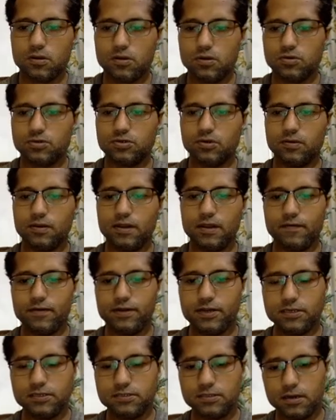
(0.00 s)
So
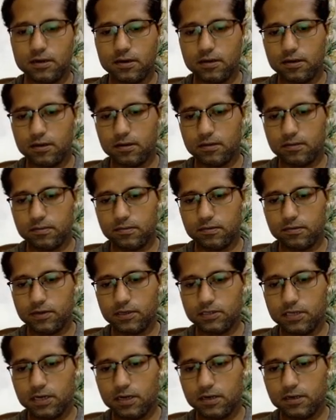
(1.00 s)
11 is the
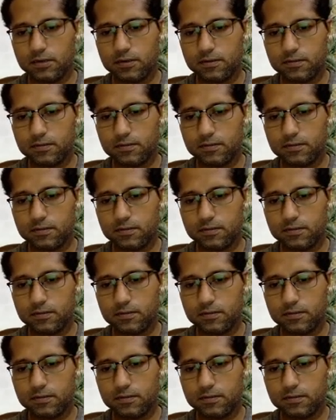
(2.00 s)
result